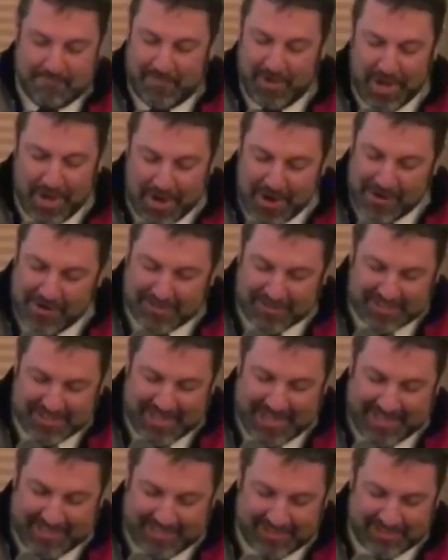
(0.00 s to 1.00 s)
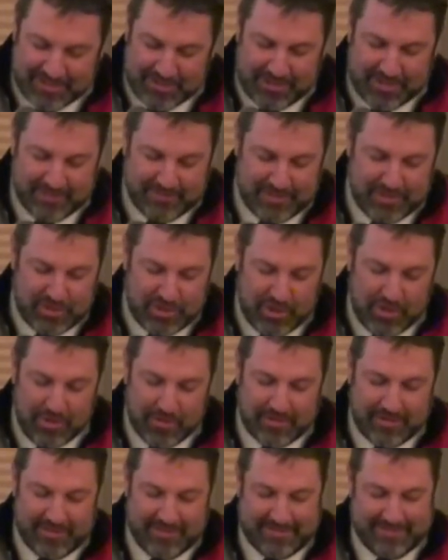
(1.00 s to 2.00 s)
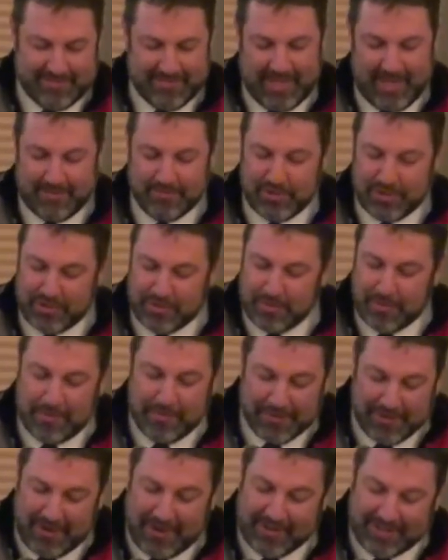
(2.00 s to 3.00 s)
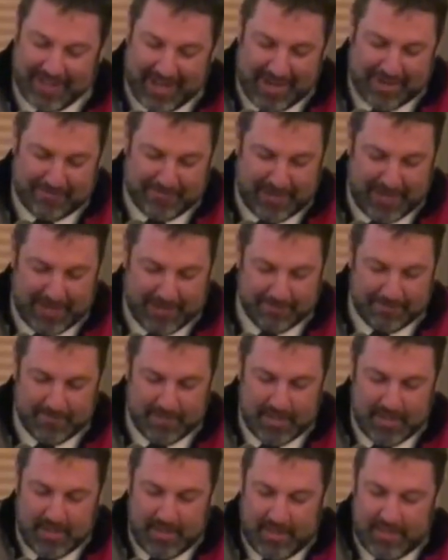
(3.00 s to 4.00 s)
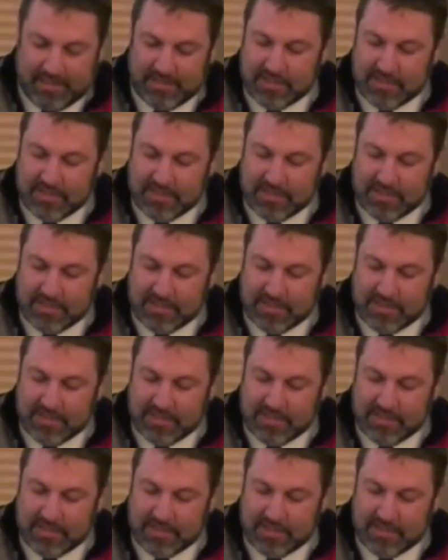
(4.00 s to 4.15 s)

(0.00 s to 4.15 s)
No, it's not a start of a joke that I'm sure we will all laugh at.